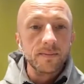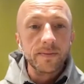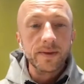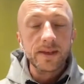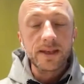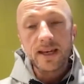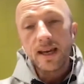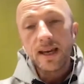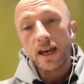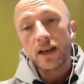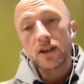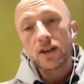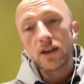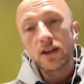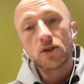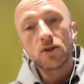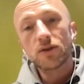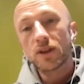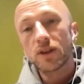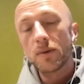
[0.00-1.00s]
Yeah,
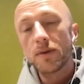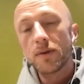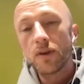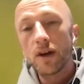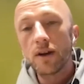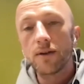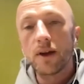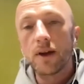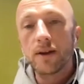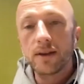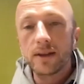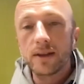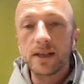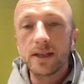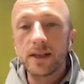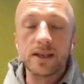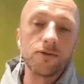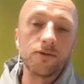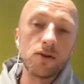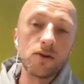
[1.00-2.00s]
sure. So we've done
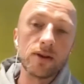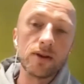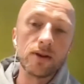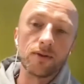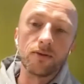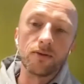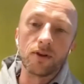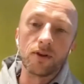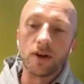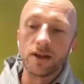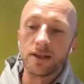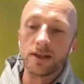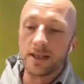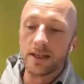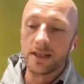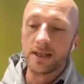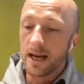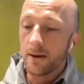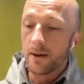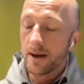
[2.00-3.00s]
this in a few different
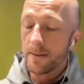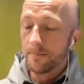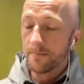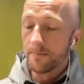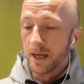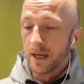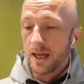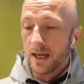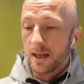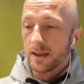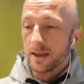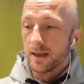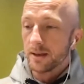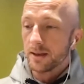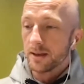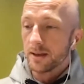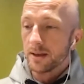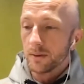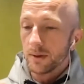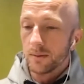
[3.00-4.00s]
varieties now.
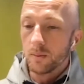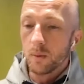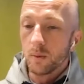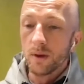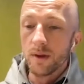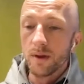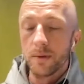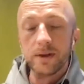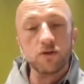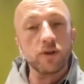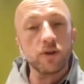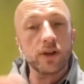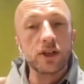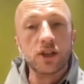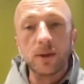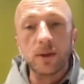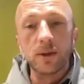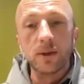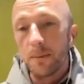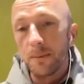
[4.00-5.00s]
The one that we
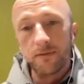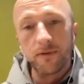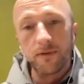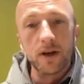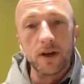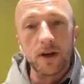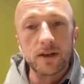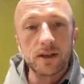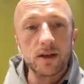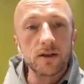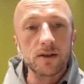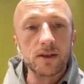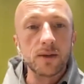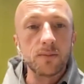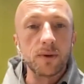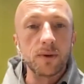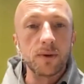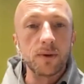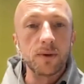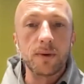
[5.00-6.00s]
traditionally, when we first
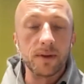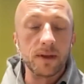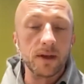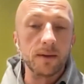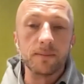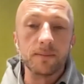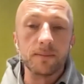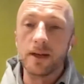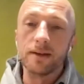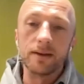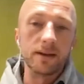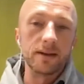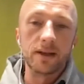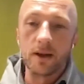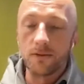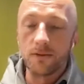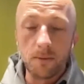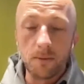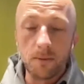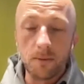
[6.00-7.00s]
started, we worked with
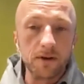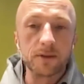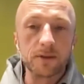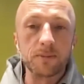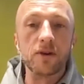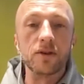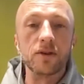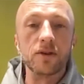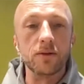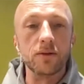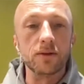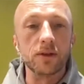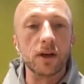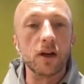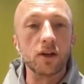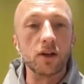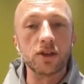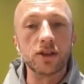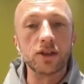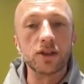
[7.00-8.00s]
from our experience, it was a
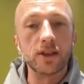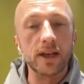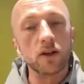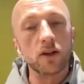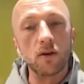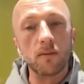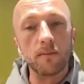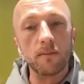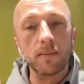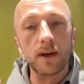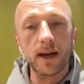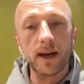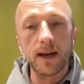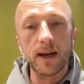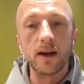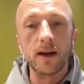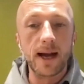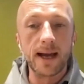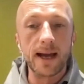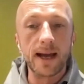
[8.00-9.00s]
large telecom
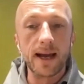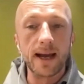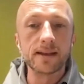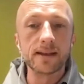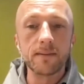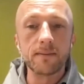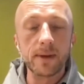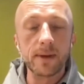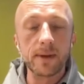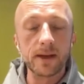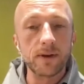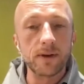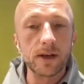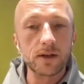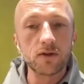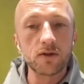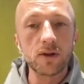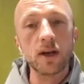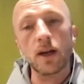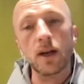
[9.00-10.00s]
handset
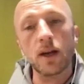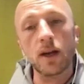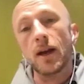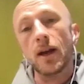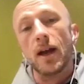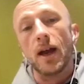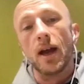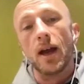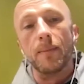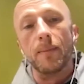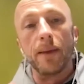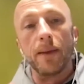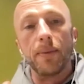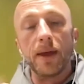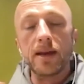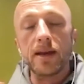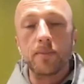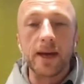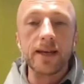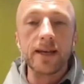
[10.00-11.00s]
manufacturer. And
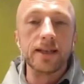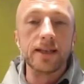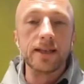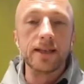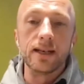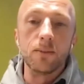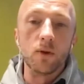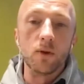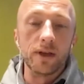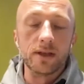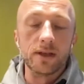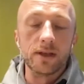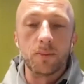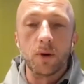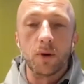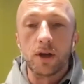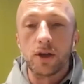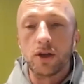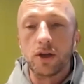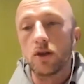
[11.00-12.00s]
they basically wanted to
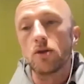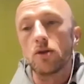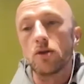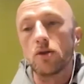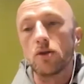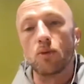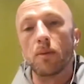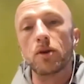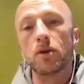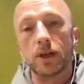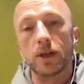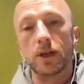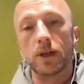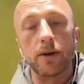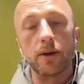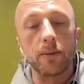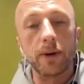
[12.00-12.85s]
put a huge promotion out.